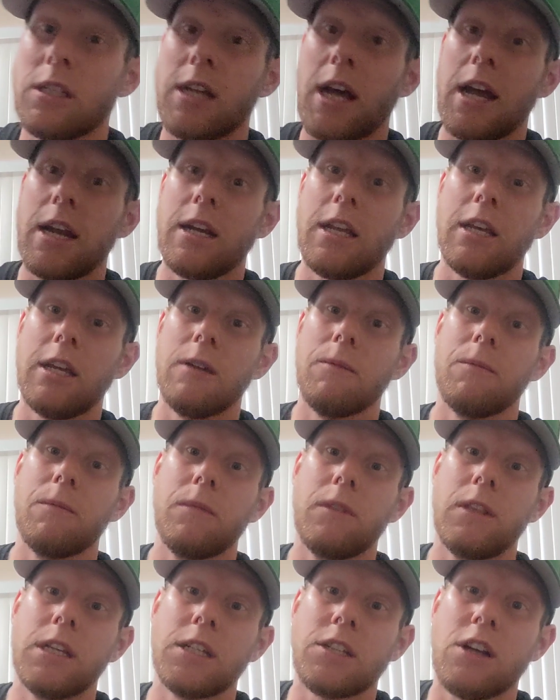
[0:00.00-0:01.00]
signed
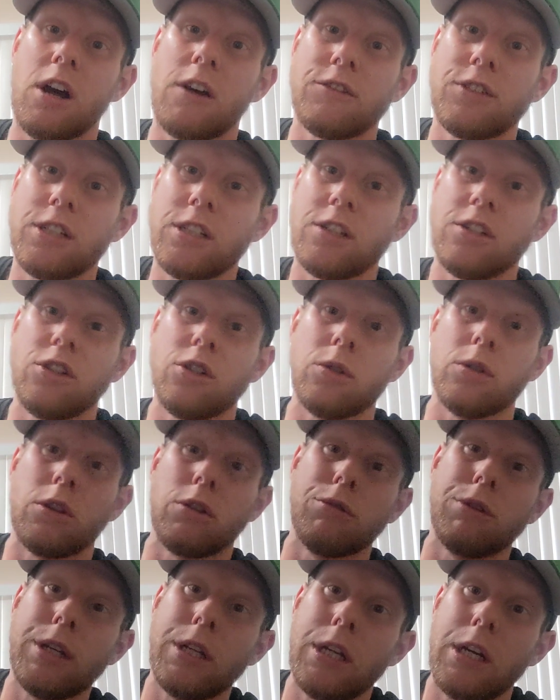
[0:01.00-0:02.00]
him this offseason to a
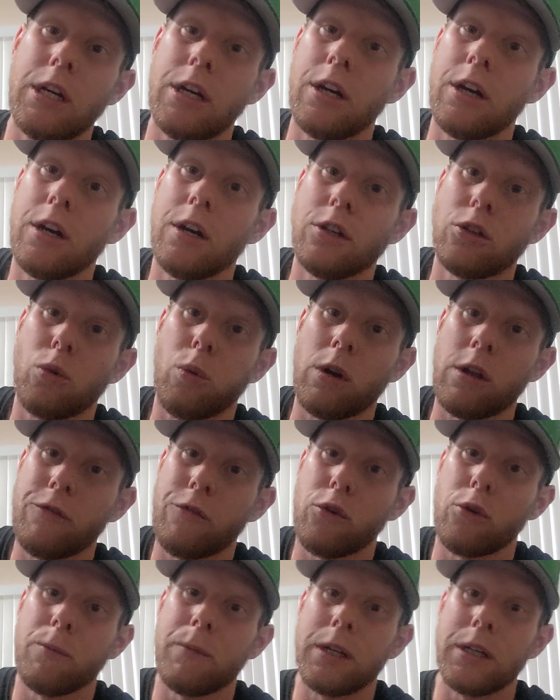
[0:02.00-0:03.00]
3-year,
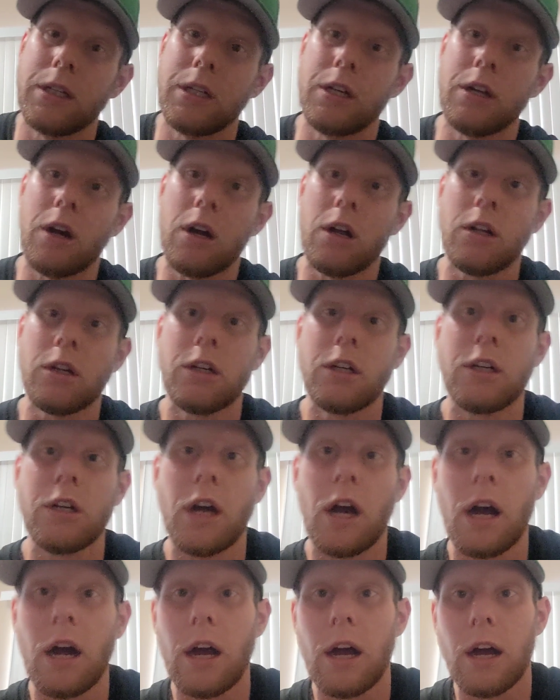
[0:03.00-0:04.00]
$24 million
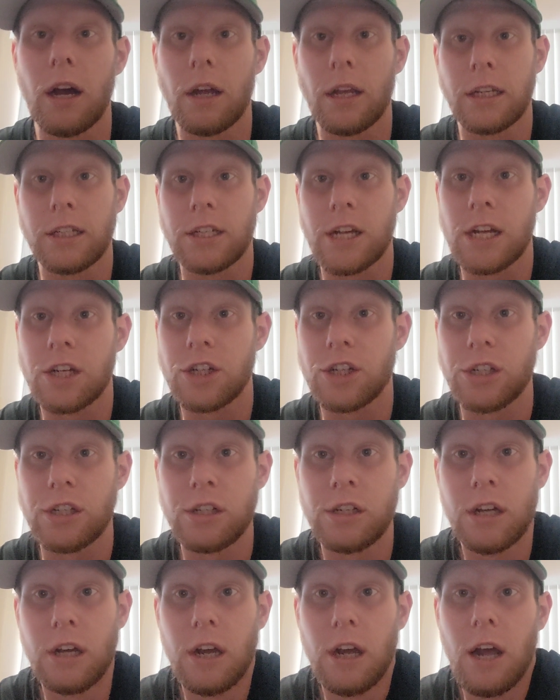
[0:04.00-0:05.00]

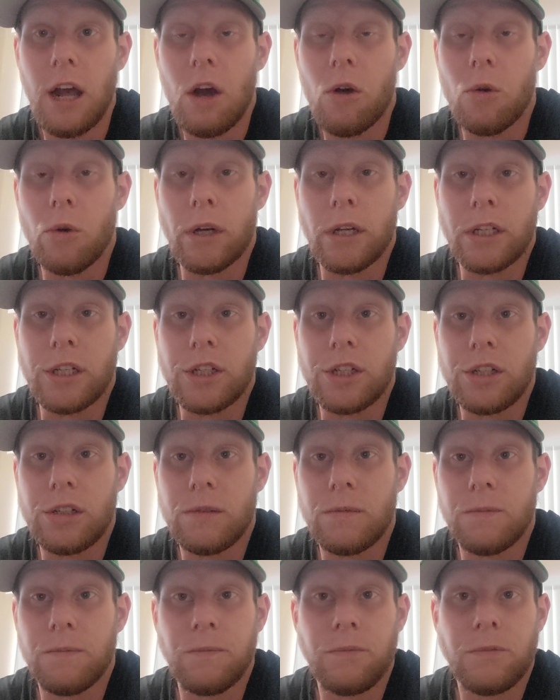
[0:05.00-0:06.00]
extension, which
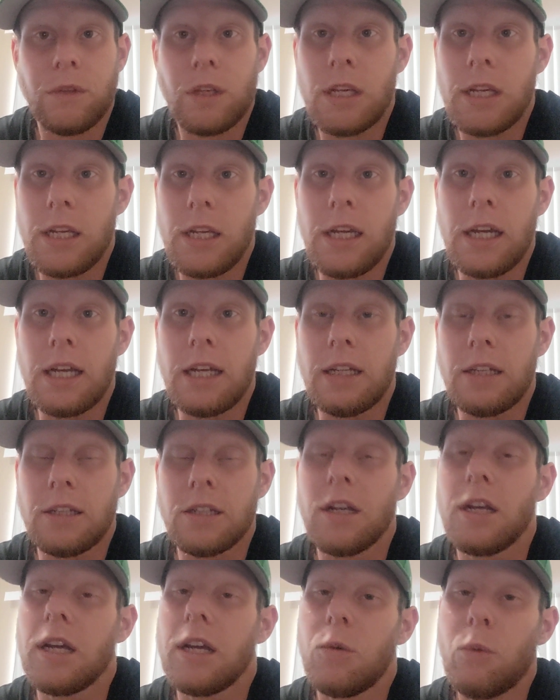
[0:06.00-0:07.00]

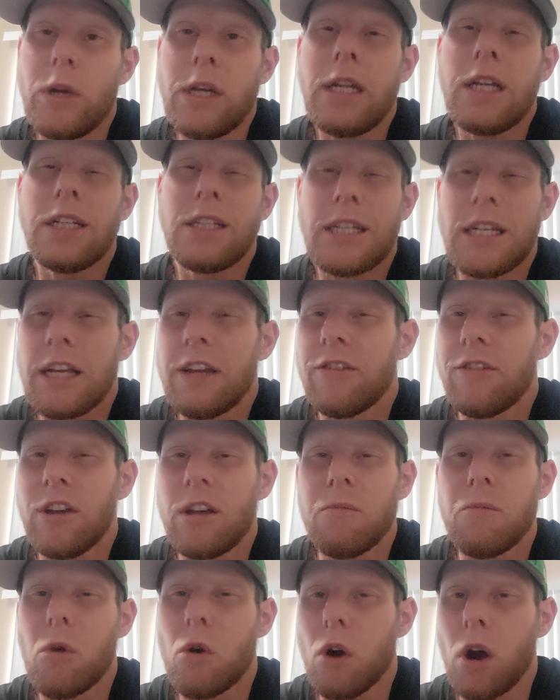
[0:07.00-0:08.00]
we need to give
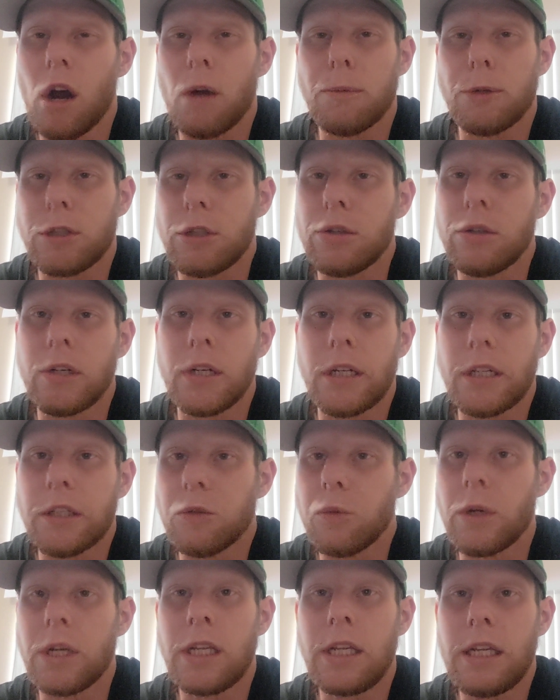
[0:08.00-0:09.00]
him more
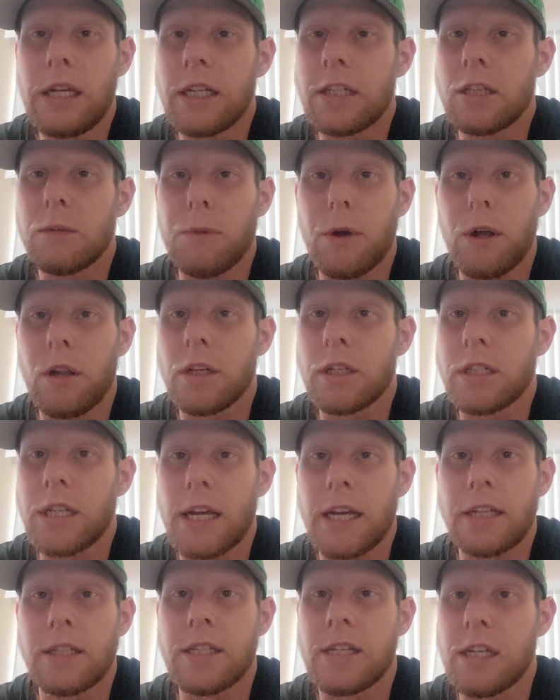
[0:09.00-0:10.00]
opportunities. When he gets the ball in his
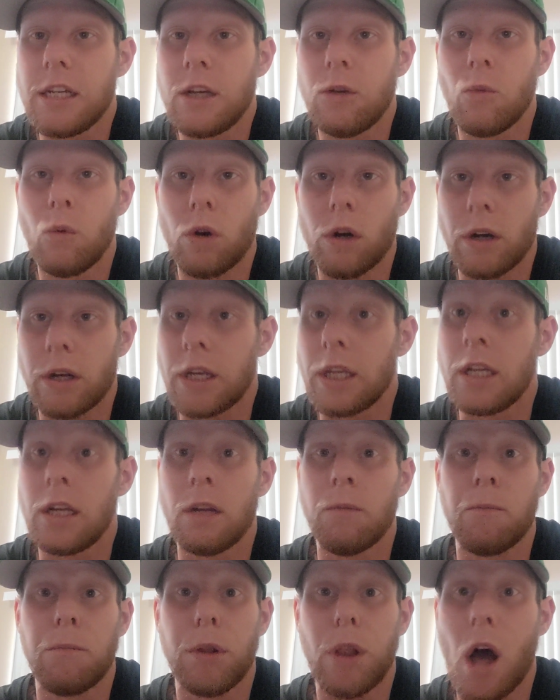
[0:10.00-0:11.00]
hands, he can work. He
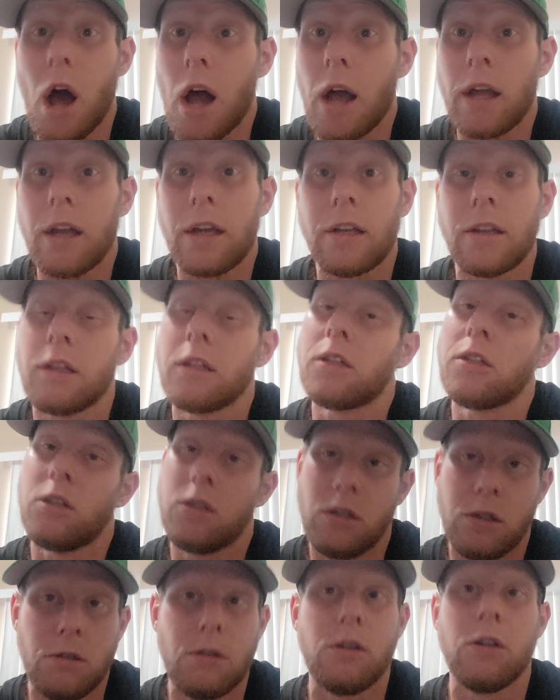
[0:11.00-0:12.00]
can block. The
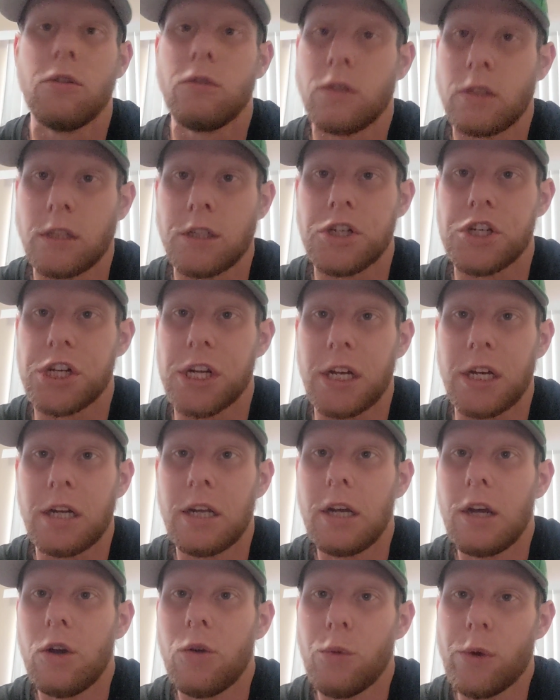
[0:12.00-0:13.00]
dude's legit.
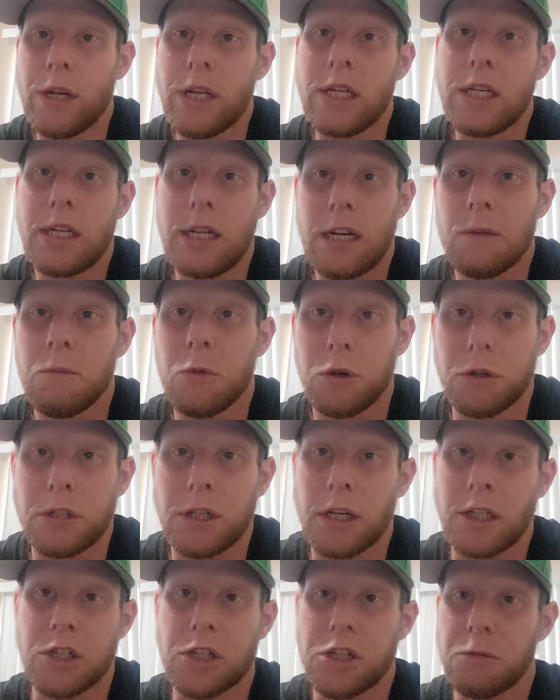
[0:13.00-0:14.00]
We need to get him more
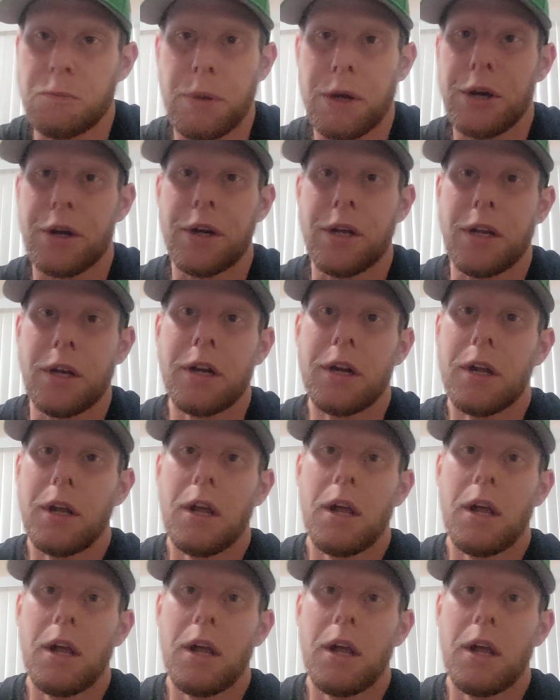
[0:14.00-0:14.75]
touches, period.